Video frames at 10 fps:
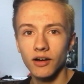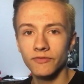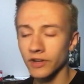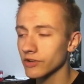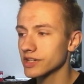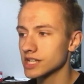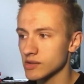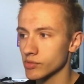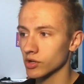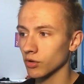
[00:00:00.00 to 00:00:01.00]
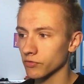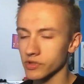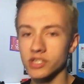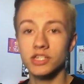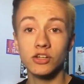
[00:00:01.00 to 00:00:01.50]
Very typical for
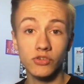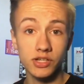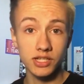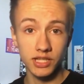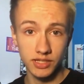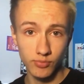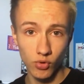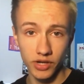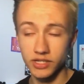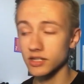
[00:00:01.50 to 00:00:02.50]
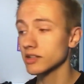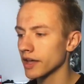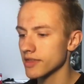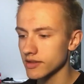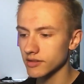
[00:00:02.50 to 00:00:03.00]
the series at this point. I
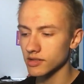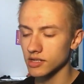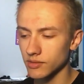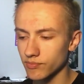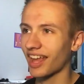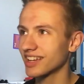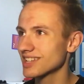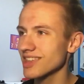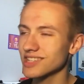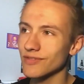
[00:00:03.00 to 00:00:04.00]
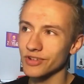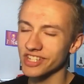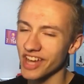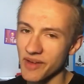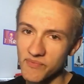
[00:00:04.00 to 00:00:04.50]
think I say this every
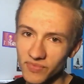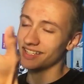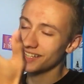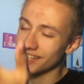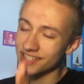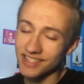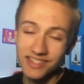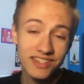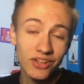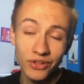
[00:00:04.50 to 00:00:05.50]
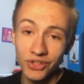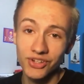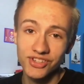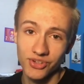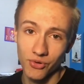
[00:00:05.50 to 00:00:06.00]
time, it's still a good
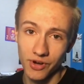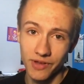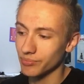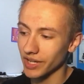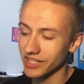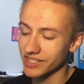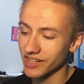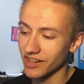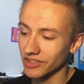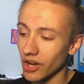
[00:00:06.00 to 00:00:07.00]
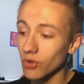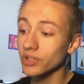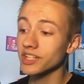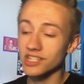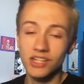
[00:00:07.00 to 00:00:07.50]
story. But not only
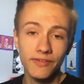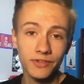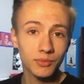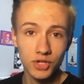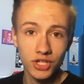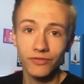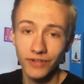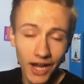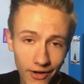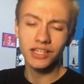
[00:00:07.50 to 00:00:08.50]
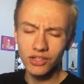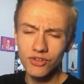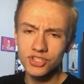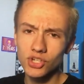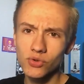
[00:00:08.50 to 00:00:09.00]
does it not feel much like FNAF, it
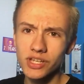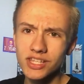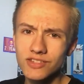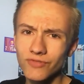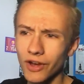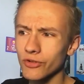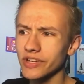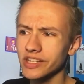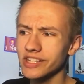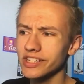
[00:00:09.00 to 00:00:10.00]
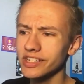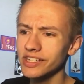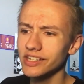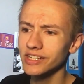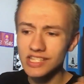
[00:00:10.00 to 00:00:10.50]
also is
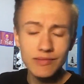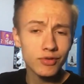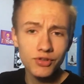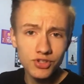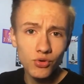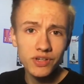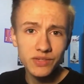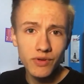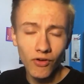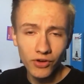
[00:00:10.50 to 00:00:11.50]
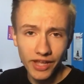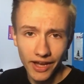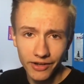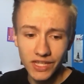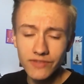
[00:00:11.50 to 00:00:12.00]
very similar to stories that we've already had.
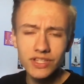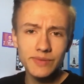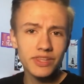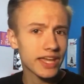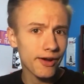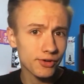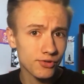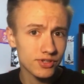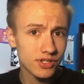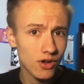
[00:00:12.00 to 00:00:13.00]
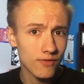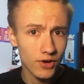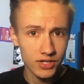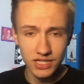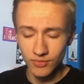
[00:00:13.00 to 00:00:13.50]
Even some of the characters are
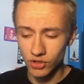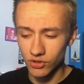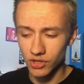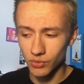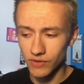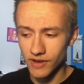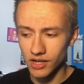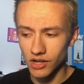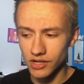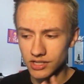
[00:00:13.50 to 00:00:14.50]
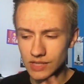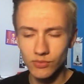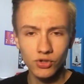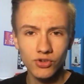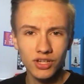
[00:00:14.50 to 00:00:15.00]
very similar. We've had a lot of
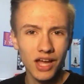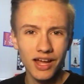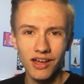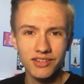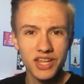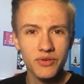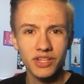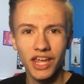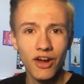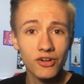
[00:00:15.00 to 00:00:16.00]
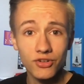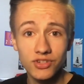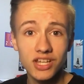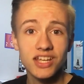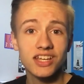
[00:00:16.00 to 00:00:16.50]
similar sounding
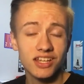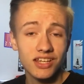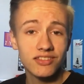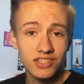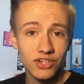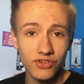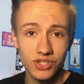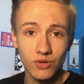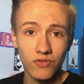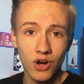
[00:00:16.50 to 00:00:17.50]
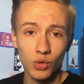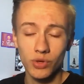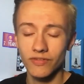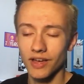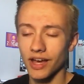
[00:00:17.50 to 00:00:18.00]
characters in the series so far.
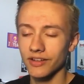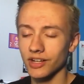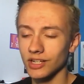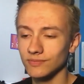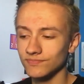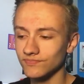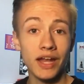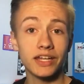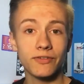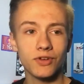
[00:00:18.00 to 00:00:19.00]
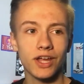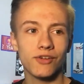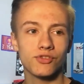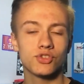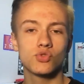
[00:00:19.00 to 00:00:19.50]
We've had many different
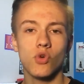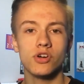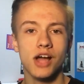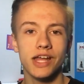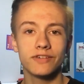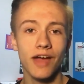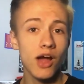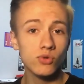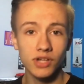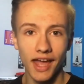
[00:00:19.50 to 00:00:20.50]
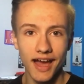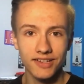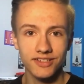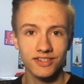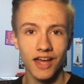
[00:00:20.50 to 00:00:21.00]
characters who are kind of
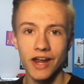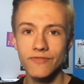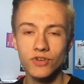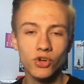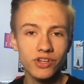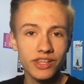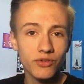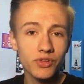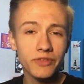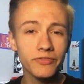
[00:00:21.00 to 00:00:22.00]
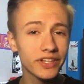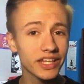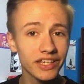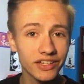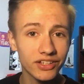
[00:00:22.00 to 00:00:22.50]
outcasts, kind of nerdy, they don't really fit
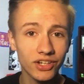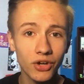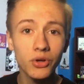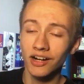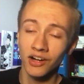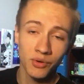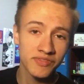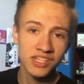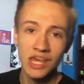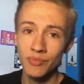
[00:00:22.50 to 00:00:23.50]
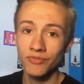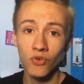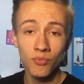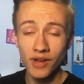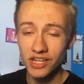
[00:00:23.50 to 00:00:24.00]
in, We've seen that
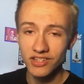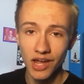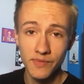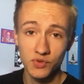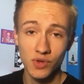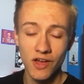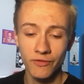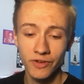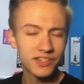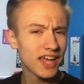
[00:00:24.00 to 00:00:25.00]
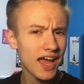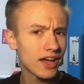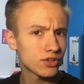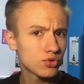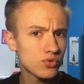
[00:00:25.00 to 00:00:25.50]
before many times. We have a
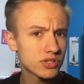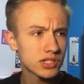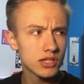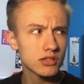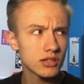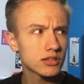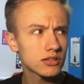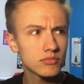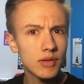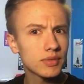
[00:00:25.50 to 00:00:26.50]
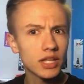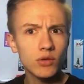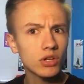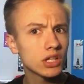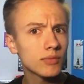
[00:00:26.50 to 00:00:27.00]
dad who's distant, maybe like
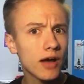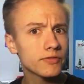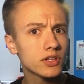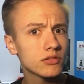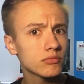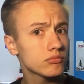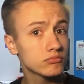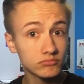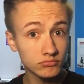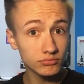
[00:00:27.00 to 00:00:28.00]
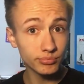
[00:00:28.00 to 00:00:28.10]
William Afton,